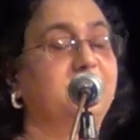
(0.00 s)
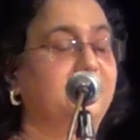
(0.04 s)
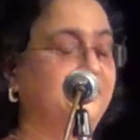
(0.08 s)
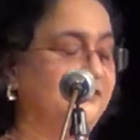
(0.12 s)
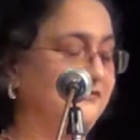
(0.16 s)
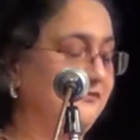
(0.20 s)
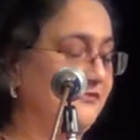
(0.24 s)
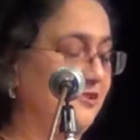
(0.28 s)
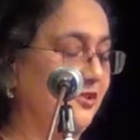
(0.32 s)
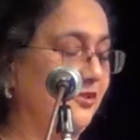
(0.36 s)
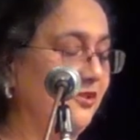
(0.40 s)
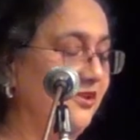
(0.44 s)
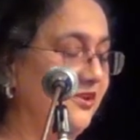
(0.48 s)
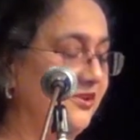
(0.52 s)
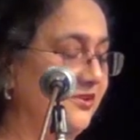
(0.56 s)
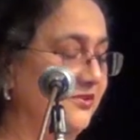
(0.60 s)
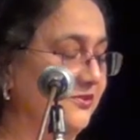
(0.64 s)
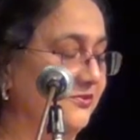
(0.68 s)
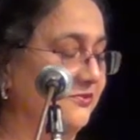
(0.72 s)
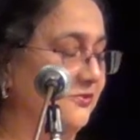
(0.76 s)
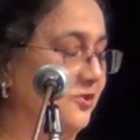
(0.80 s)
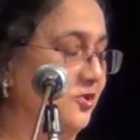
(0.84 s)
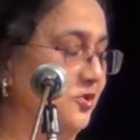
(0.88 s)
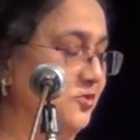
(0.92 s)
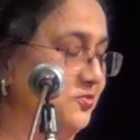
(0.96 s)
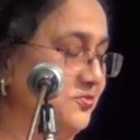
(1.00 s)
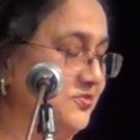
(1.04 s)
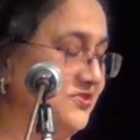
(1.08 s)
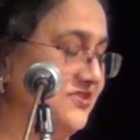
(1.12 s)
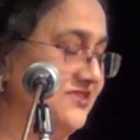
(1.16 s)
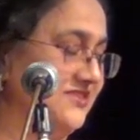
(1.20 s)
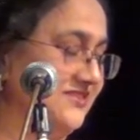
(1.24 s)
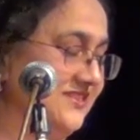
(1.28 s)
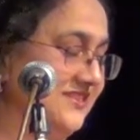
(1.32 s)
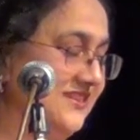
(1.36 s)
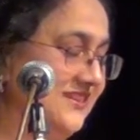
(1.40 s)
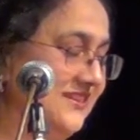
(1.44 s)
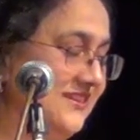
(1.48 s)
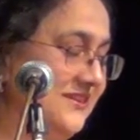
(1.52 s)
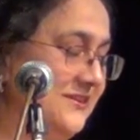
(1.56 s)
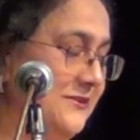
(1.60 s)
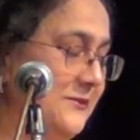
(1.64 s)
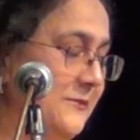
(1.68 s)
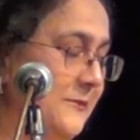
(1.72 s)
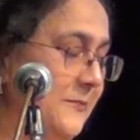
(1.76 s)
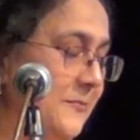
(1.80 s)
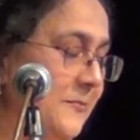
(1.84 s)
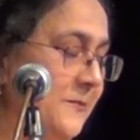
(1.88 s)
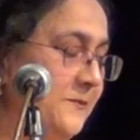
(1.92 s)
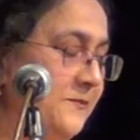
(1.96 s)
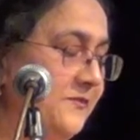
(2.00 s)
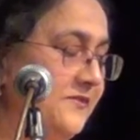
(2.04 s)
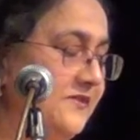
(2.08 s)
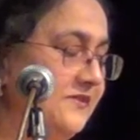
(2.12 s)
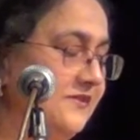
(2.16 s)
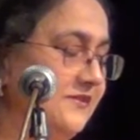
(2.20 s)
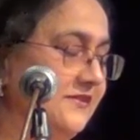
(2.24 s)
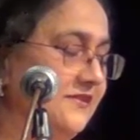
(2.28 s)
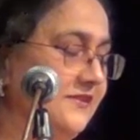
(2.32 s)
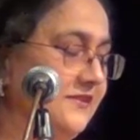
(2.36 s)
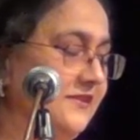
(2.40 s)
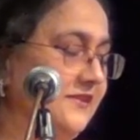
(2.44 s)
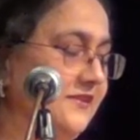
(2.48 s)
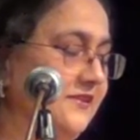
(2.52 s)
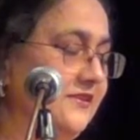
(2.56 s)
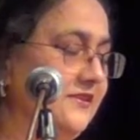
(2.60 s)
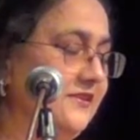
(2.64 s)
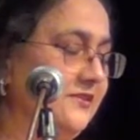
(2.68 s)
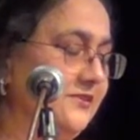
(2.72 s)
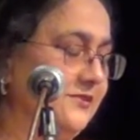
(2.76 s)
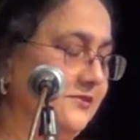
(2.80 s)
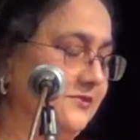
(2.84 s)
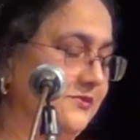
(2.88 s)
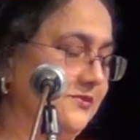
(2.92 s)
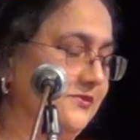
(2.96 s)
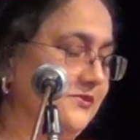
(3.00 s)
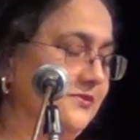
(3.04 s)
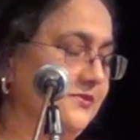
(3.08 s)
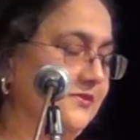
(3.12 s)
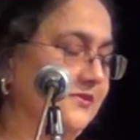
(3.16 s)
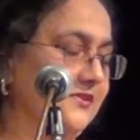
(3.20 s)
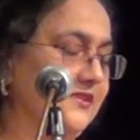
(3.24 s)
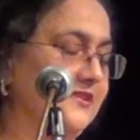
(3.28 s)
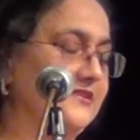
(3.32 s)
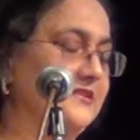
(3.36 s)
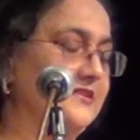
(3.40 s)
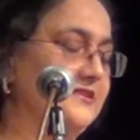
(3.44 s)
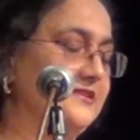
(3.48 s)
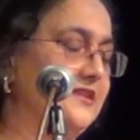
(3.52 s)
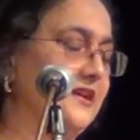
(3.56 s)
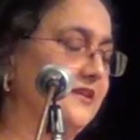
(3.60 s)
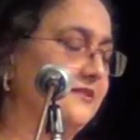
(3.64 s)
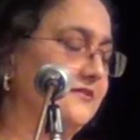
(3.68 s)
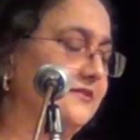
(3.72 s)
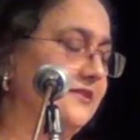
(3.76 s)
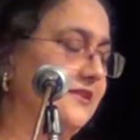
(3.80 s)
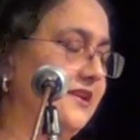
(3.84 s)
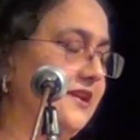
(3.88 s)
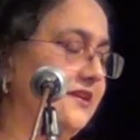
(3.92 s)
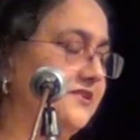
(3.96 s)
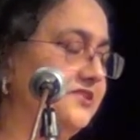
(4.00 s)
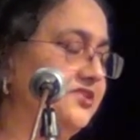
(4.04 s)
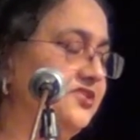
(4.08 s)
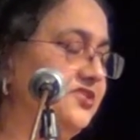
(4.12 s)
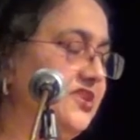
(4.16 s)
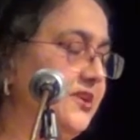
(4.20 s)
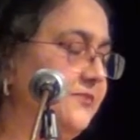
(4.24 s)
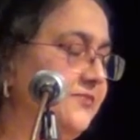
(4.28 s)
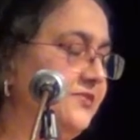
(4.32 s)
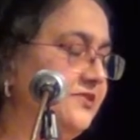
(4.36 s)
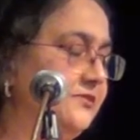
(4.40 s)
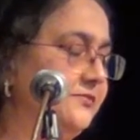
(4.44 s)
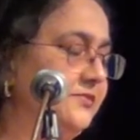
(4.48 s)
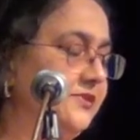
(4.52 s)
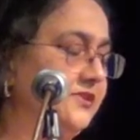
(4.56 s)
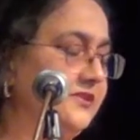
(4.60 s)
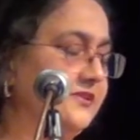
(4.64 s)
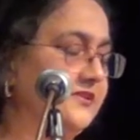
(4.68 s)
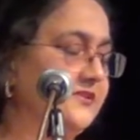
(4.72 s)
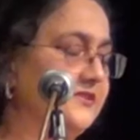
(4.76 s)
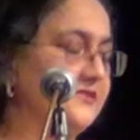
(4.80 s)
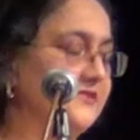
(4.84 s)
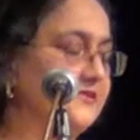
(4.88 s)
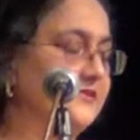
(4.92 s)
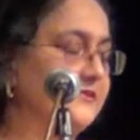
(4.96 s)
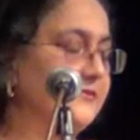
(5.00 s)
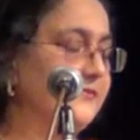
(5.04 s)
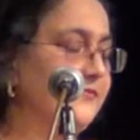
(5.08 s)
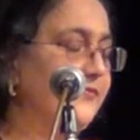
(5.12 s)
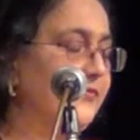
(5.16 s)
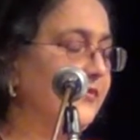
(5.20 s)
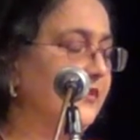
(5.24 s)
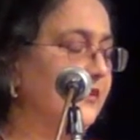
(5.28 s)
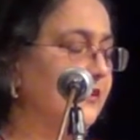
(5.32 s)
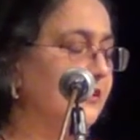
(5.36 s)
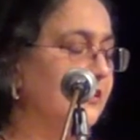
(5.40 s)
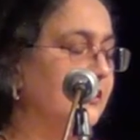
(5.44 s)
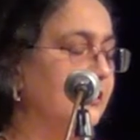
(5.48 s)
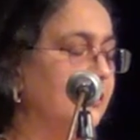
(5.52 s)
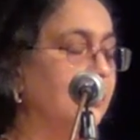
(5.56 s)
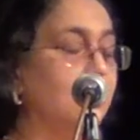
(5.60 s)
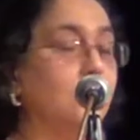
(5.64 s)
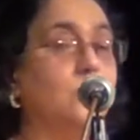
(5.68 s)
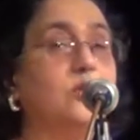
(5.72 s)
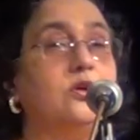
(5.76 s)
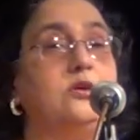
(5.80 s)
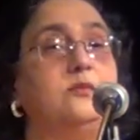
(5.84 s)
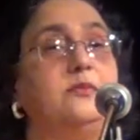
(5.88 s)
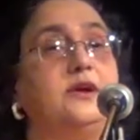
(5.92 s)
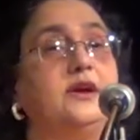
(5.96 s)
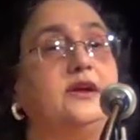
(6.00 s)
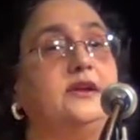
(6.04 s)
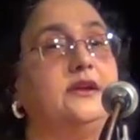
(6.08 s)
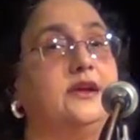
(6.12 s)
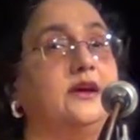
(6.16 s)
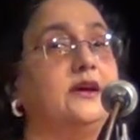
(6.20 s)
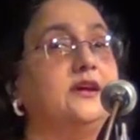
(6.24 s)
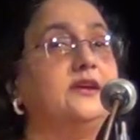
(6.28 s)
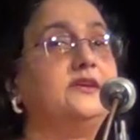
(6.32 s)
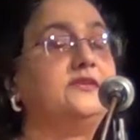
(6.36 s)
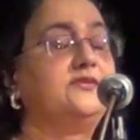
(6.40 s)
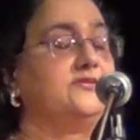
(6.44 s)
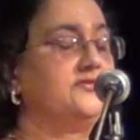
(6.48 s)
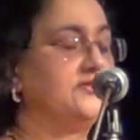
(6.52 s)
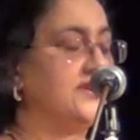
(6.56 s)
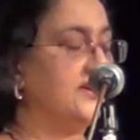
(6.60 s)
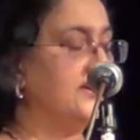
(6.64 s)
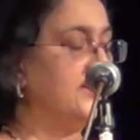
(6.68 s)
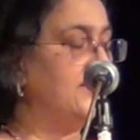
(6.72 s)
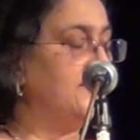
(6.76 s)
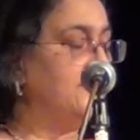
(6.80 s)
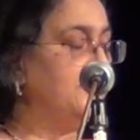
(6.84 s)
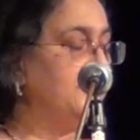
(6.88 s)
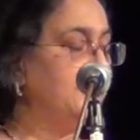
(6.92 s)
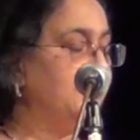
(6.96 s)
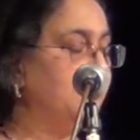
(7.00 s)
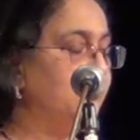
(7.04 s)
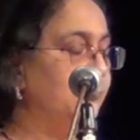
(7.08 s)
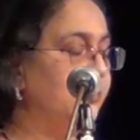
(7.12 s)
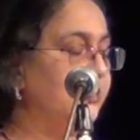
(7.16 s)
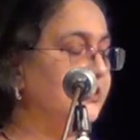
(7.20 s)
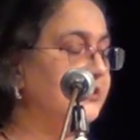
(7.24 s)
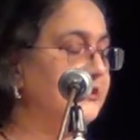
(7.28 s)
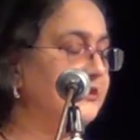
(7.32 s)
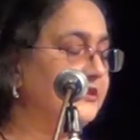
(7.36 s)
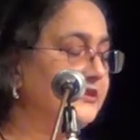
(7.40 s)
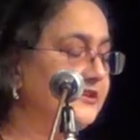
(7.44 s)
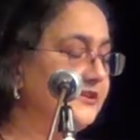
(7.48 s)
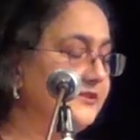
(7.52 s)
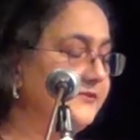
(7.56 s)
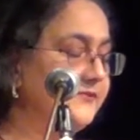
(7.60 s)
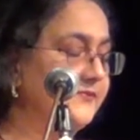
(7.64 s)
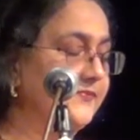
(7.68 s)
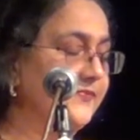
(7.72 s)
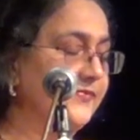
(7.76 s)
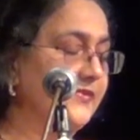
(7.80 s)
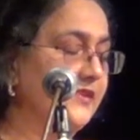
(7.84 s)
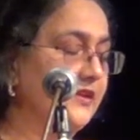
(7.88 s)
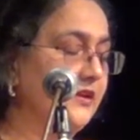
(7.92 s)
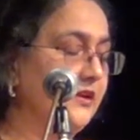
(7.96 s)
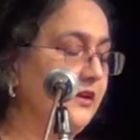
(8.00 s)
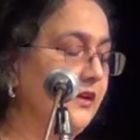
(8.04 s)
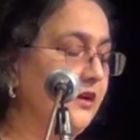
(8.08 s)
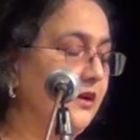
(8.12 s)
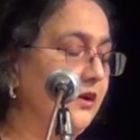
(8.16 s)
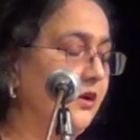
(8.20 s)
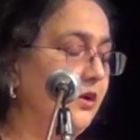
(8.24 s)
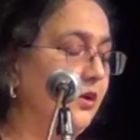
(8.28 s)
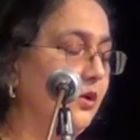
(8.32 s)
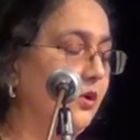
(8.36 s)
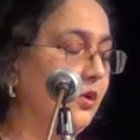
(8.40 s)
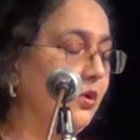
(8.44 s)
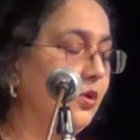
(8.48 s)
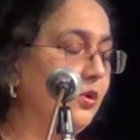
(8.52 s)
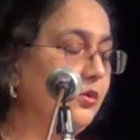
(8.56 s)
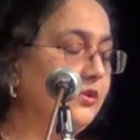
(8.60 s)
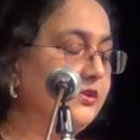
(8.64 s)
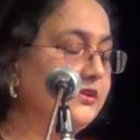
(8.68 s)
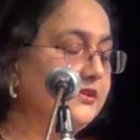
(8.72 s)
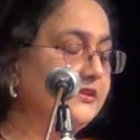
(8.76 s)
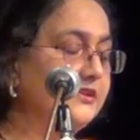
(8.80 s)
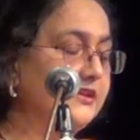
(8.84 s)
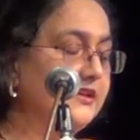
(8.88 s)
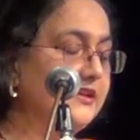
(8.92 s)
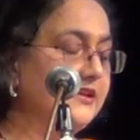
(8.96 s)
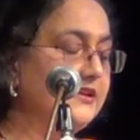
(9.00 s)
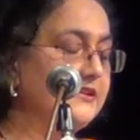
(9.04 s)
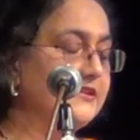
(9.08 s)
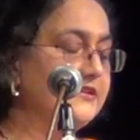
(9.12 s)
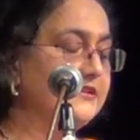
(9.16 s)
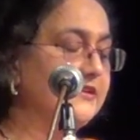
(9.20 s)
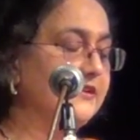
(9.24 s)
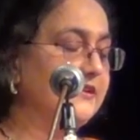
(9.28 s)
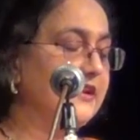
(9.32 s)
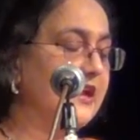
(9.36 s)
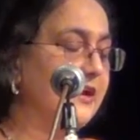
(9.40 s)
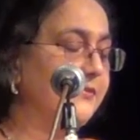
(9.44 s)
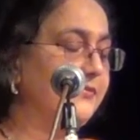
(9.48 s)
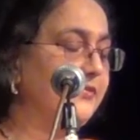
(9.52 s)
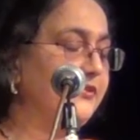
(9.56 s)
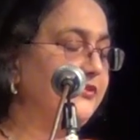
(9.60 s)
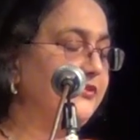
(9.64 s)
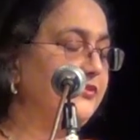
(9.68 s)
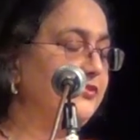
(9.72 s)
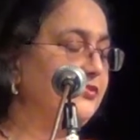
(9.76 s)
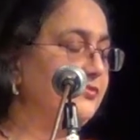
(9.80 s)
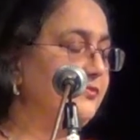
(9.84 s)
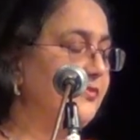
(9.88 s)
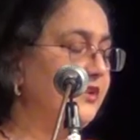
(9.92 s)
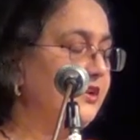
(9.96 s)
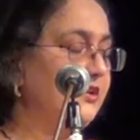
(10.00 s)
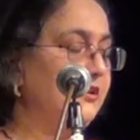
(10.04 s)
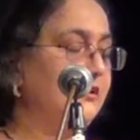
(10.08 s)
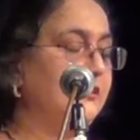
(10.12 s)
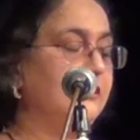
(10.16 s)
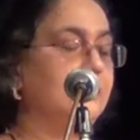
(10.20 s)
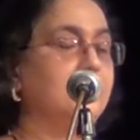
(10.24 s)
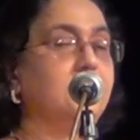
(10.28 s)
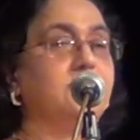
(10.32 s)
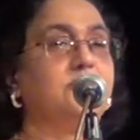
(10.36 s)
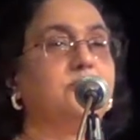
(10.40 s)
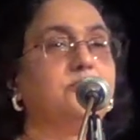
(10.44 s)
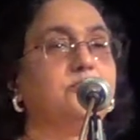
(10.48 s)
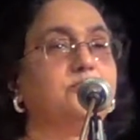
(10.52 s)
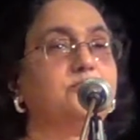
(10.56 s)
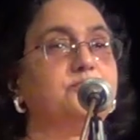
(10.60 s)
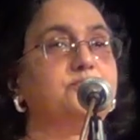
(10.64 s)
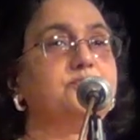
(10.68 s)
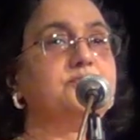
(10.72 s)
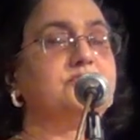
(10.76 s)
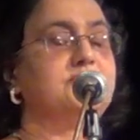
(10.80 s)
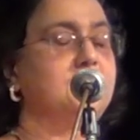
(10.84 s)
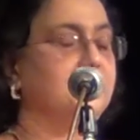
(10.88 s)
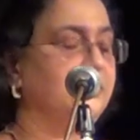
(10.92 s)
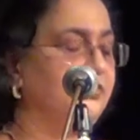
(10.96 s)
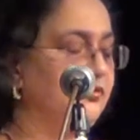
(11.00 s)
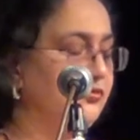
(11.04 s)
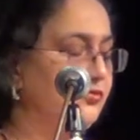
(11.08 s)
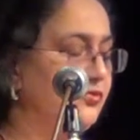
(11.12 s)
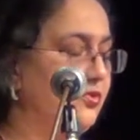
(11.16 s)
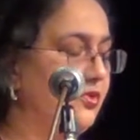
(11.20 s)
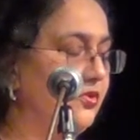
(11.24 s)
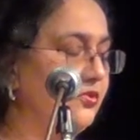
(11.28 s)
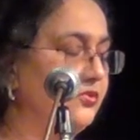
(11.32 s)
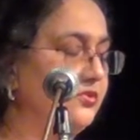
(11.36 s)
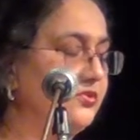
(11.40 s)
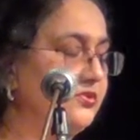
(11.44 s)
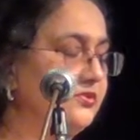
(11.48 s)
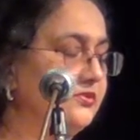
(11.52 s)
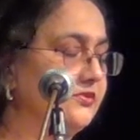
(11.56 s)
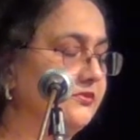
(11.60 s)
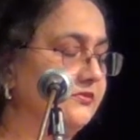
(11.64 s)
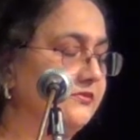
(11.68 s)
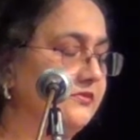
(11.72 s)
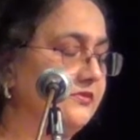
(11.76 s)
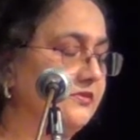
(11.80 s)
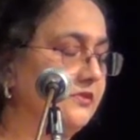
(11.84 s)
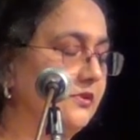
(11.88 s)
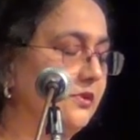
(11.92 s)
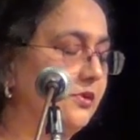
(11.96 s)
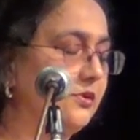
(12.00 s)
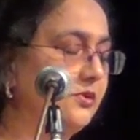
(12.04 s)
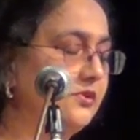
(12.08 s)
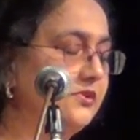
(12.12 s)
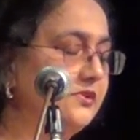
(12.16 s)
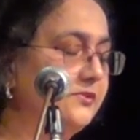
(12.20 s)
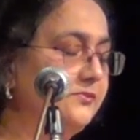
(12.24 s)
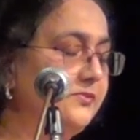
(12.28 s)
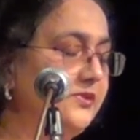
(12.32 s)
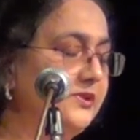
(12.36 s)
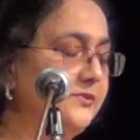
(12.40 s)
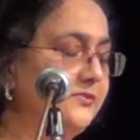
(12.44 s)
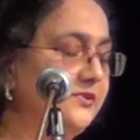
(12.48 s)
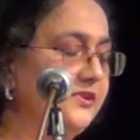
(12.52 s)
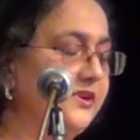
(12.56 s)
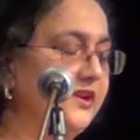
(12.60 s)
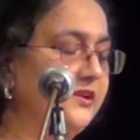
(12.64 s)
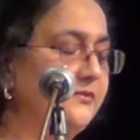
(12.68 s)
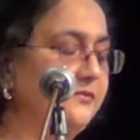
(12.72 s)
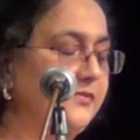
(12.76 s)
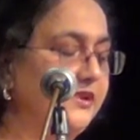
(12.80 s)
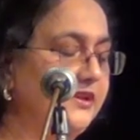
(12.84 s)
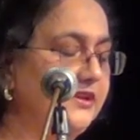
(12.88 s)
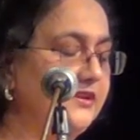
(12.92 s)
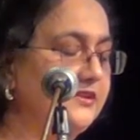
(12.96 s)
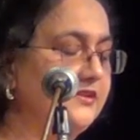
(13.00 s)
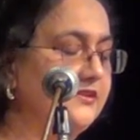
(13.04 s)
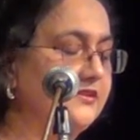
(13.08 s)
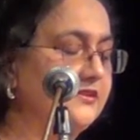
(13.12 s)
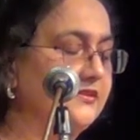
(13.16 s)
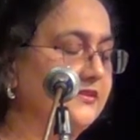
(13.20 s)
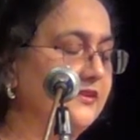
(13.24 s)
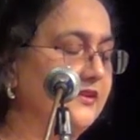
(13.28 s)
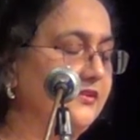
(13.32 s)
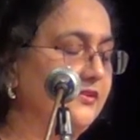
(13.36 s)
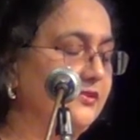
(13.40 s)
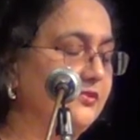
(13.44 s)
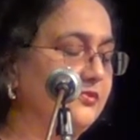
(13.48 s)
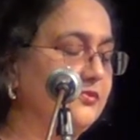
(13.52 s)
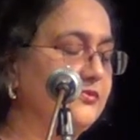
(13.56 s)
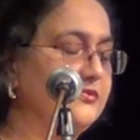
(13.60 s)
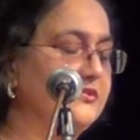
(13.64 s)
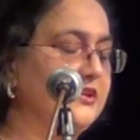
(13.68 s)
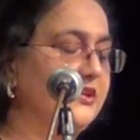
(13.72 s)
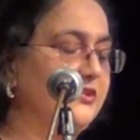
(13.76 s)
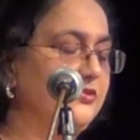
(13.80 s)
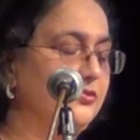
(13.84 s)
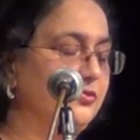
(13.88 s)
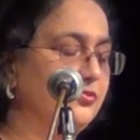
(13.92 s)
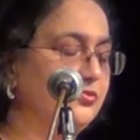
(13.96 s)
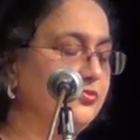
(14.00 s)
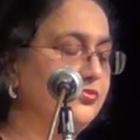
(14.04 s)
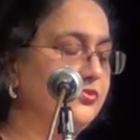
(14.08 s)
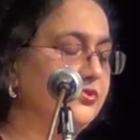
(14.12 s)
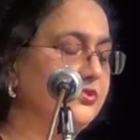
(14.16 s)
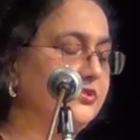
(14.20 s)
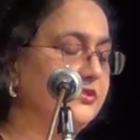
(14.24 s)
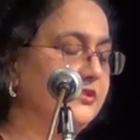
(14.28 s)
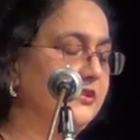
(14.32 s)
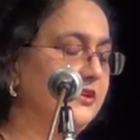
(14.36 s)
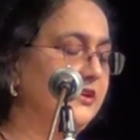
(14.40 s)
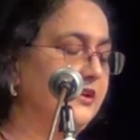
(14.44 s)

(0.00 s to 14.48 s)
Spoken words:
with all her hopes. So this is how the last chapter begins. All my life I have been waiting, all the things that happen to me and those that do not, all the people I meet and those I don't,